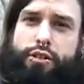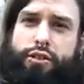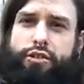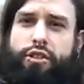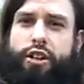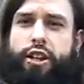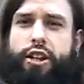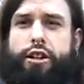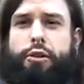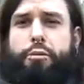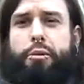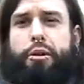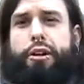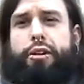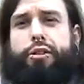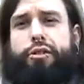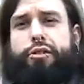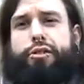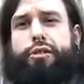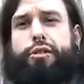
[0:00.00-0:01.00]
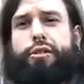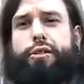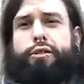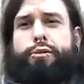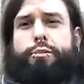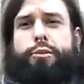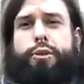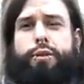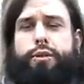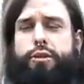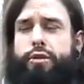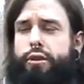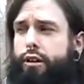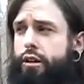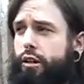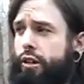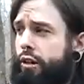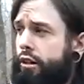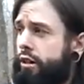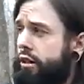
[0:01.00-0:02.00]
This is the Hammer and Airsoft Smith.
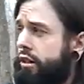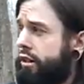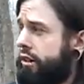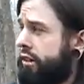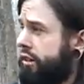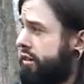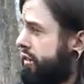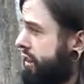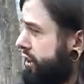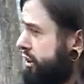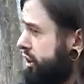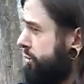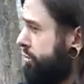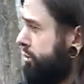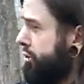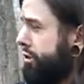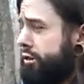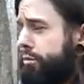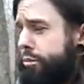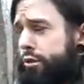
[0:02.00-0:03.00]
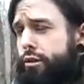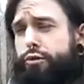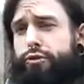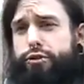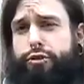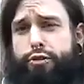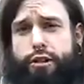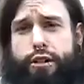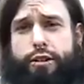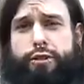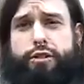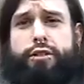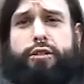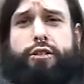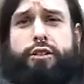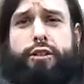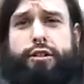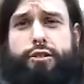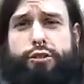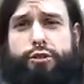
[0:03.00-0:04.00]
It's actually pretty beautiful out
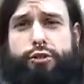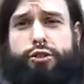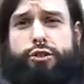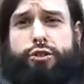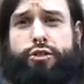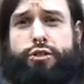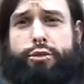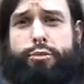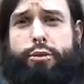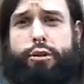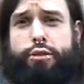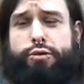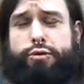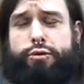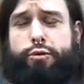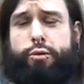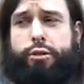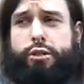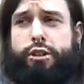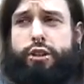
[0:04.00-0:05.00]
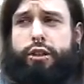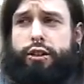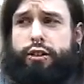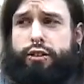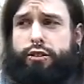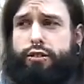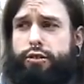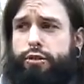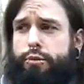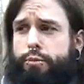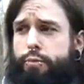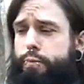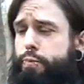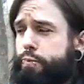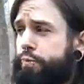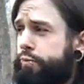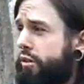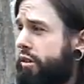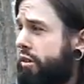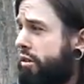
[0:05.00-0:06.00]
today. New Jersey weather forecast.
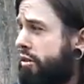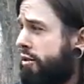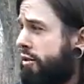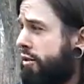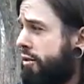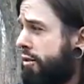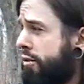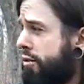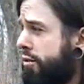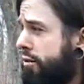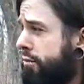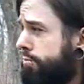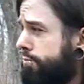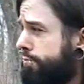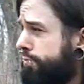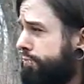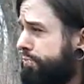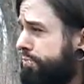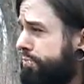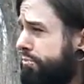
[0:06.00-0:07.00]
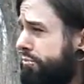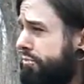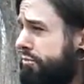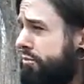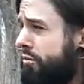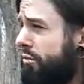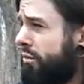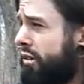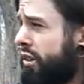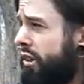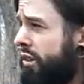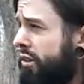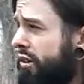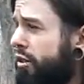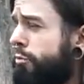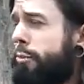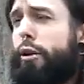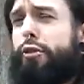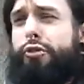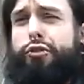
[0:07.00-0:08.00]

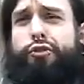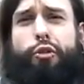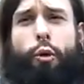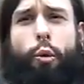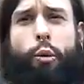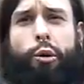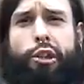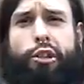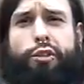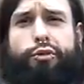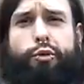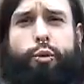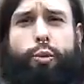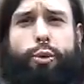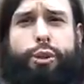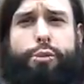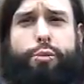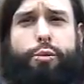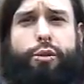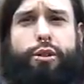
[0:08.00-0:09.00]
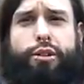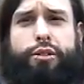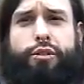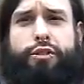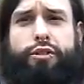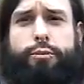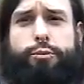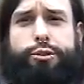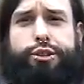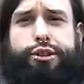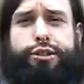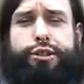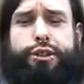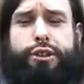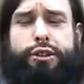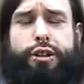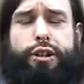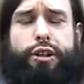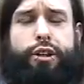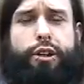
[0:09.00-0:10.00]
It's about 40, 41, some shit
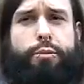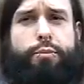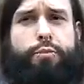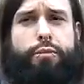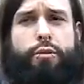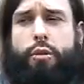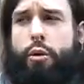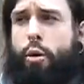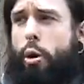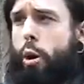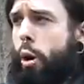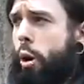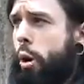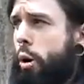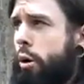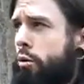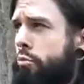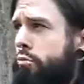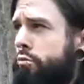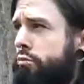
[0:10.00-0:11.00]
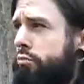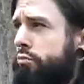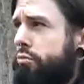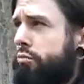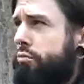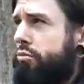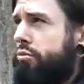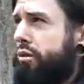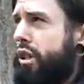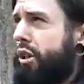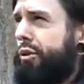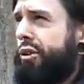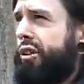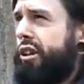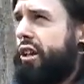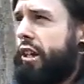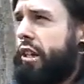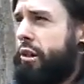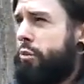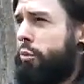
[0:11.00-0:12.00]
like that. Not
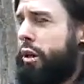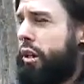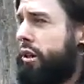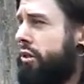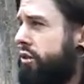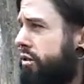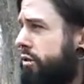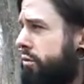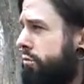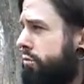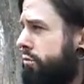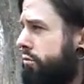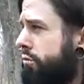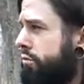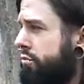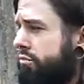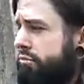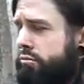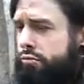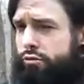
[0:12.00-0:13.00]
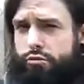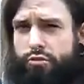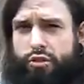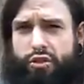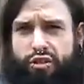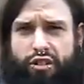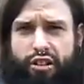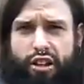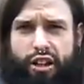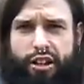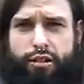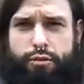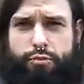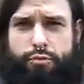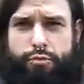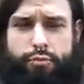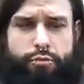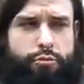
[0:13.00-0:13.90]
really any wind. Slight.